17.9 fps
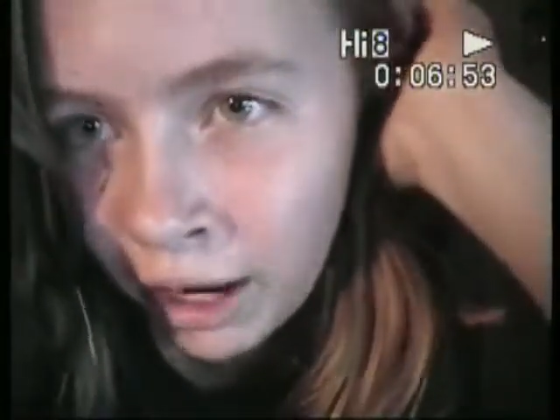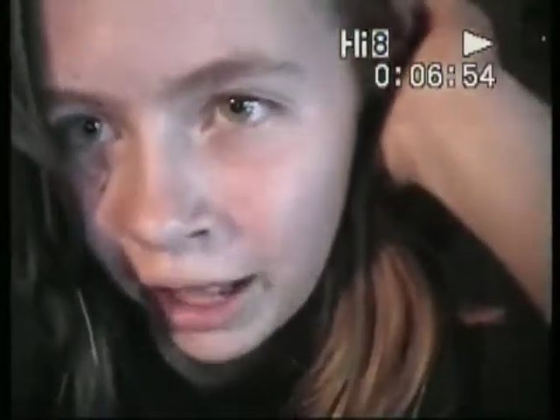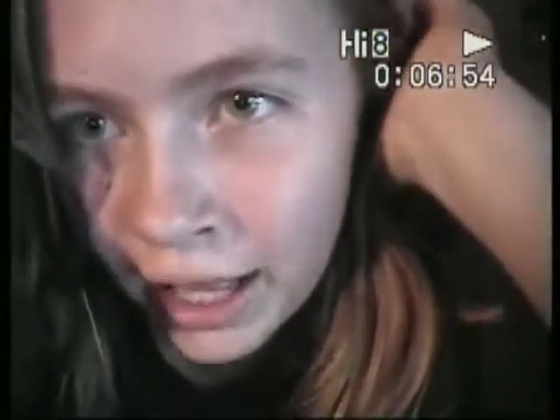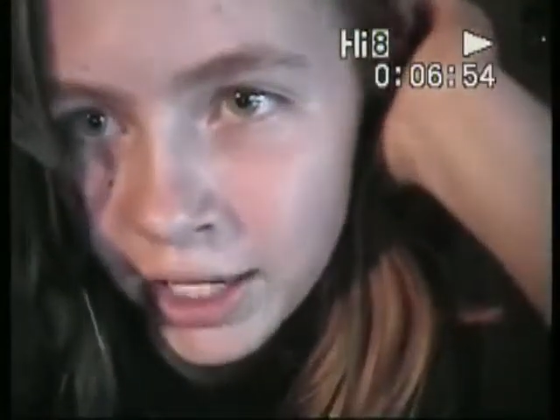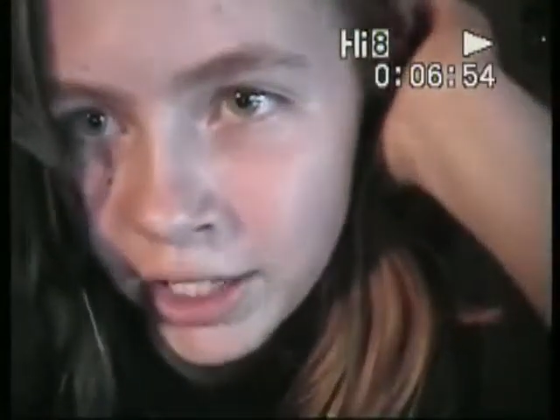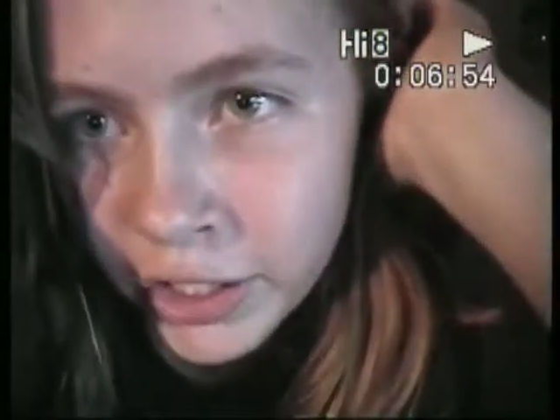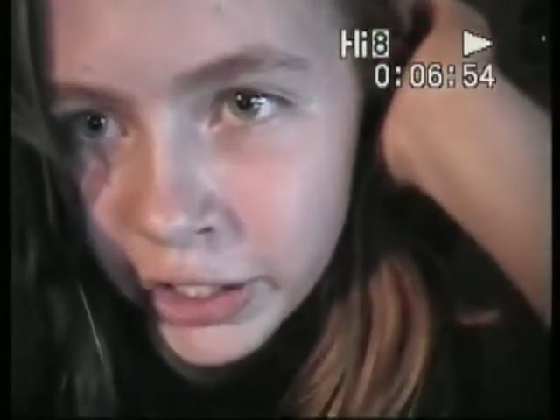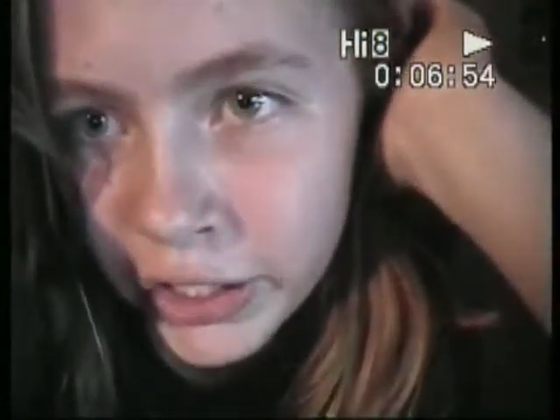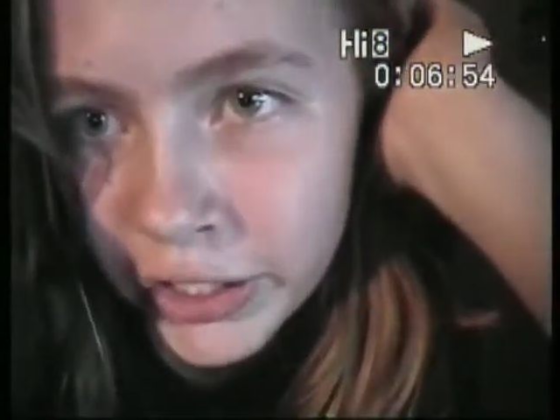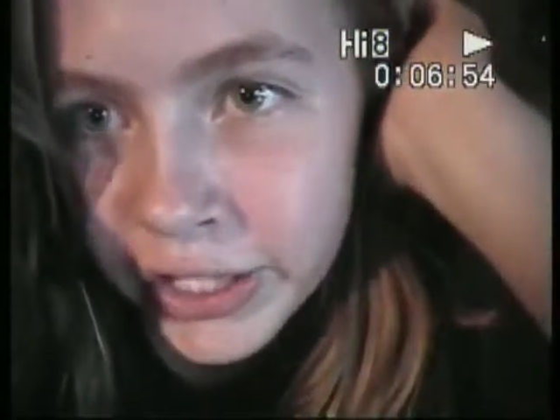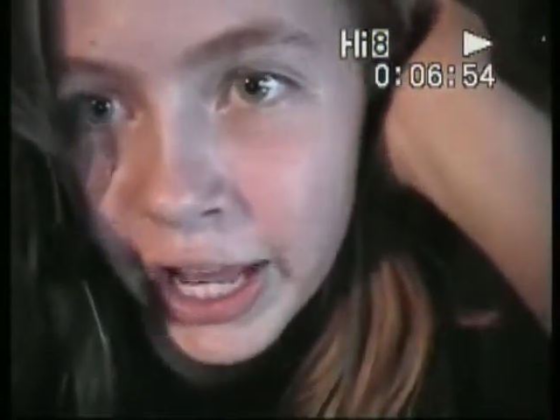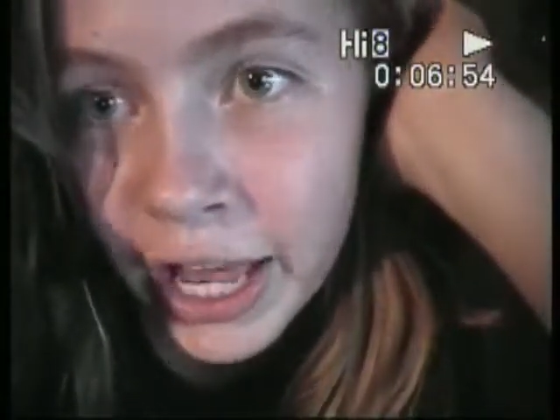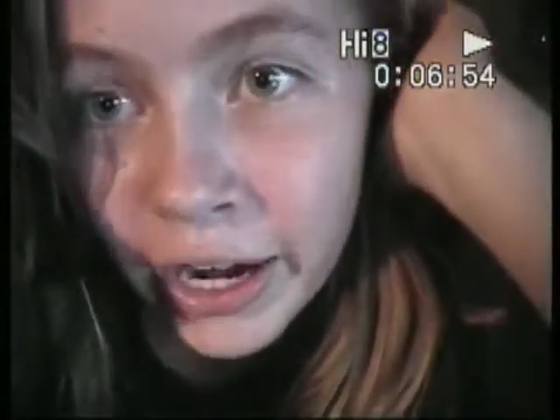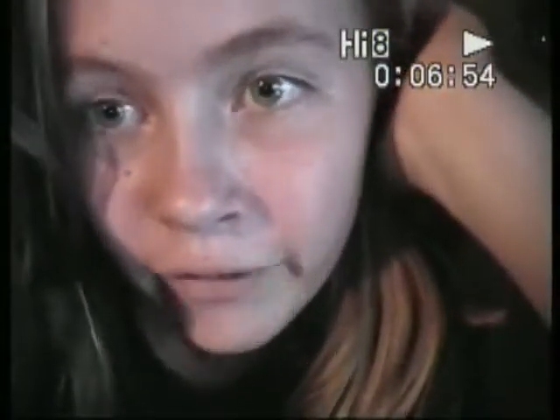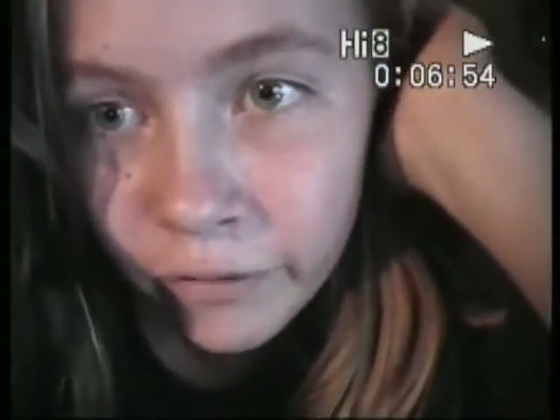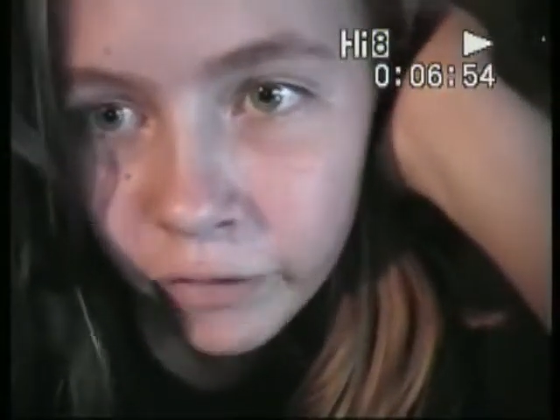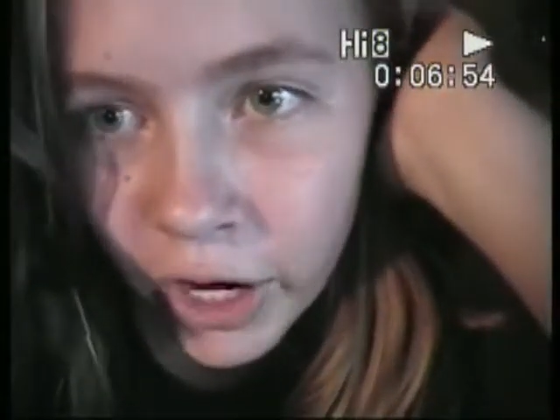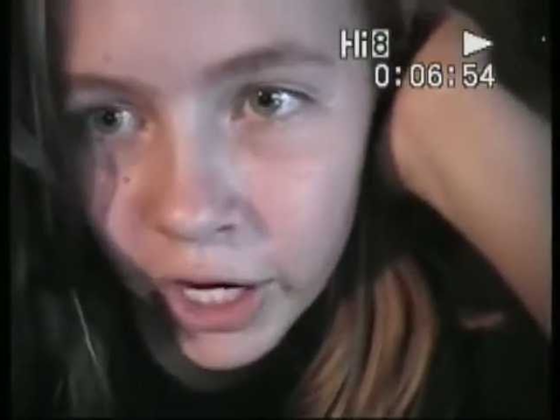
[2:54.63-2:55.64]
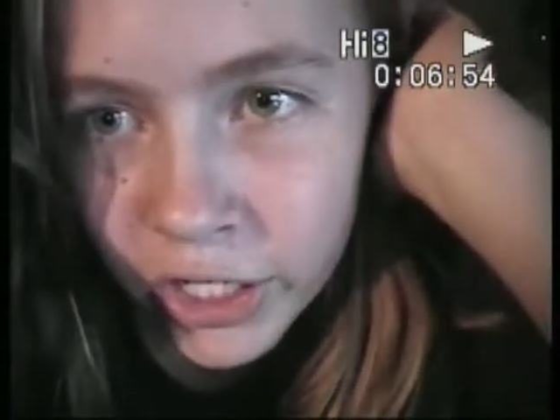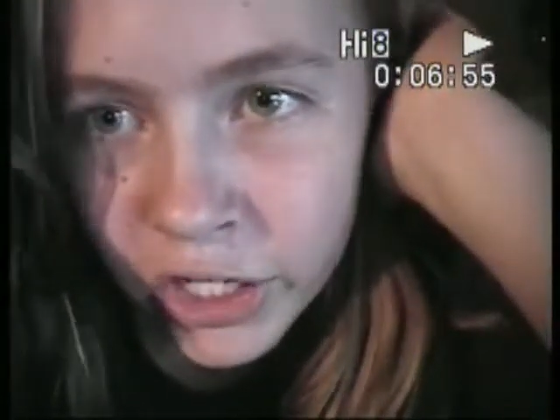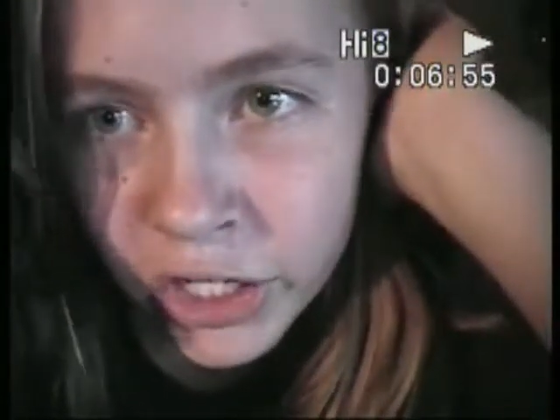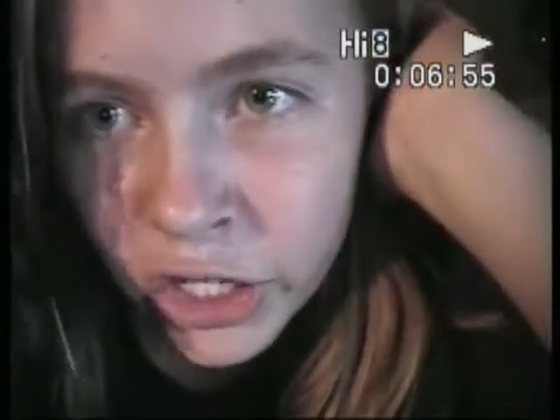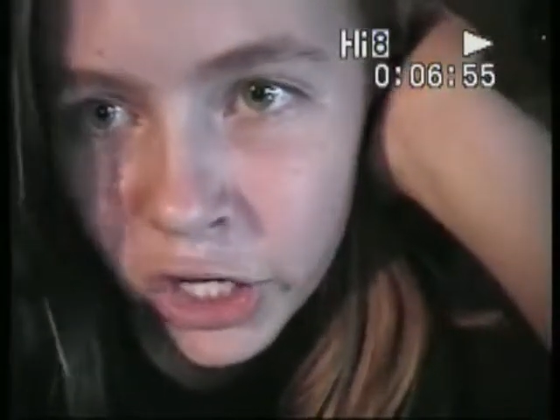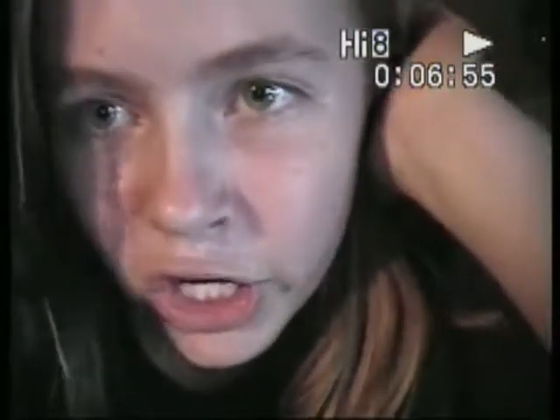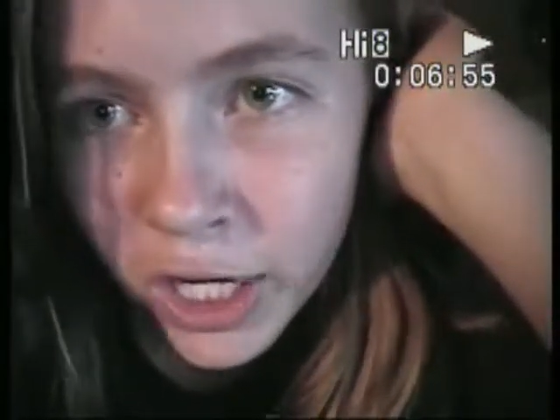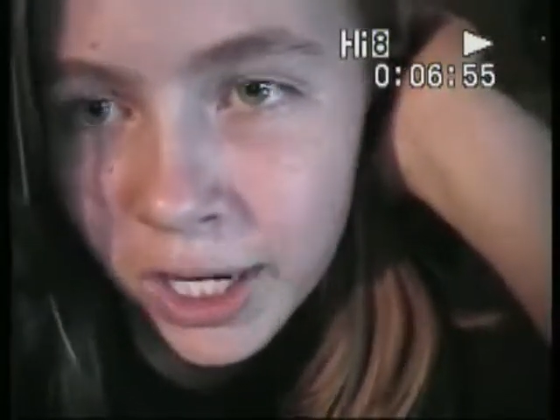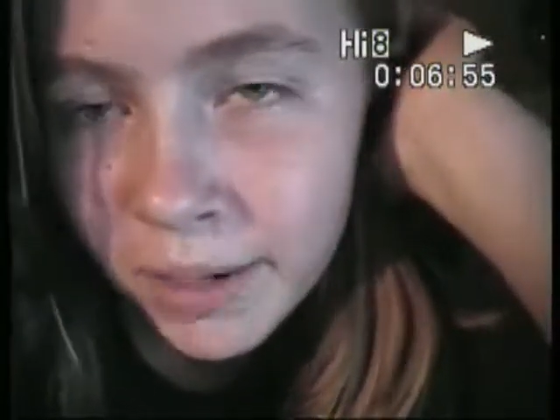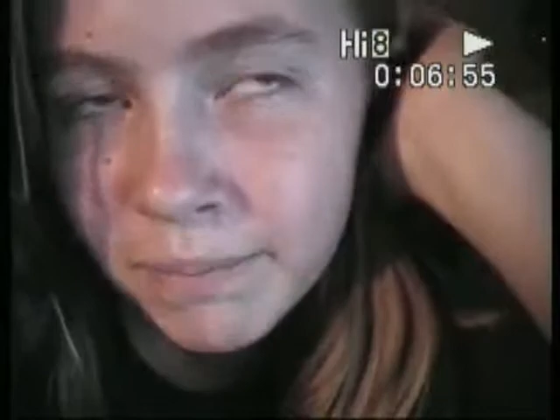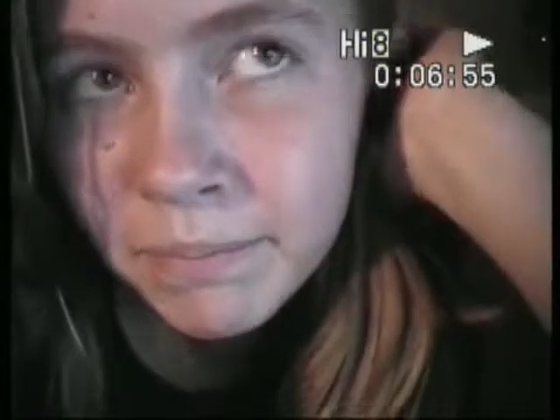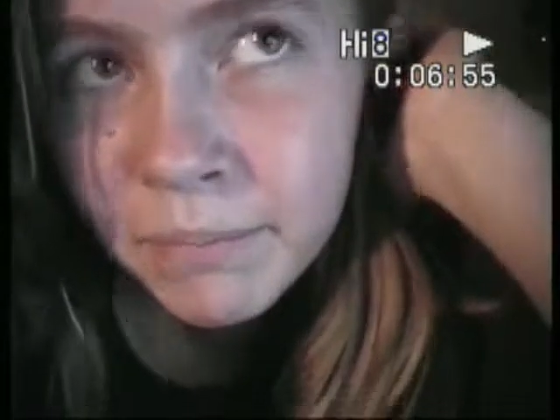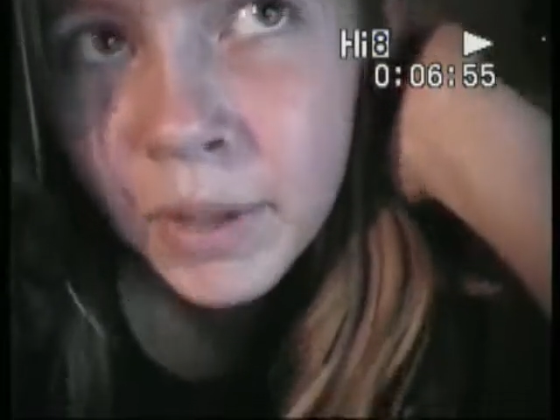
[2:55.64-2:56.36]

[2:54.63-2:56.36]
Twilight shirts and a Fred shirt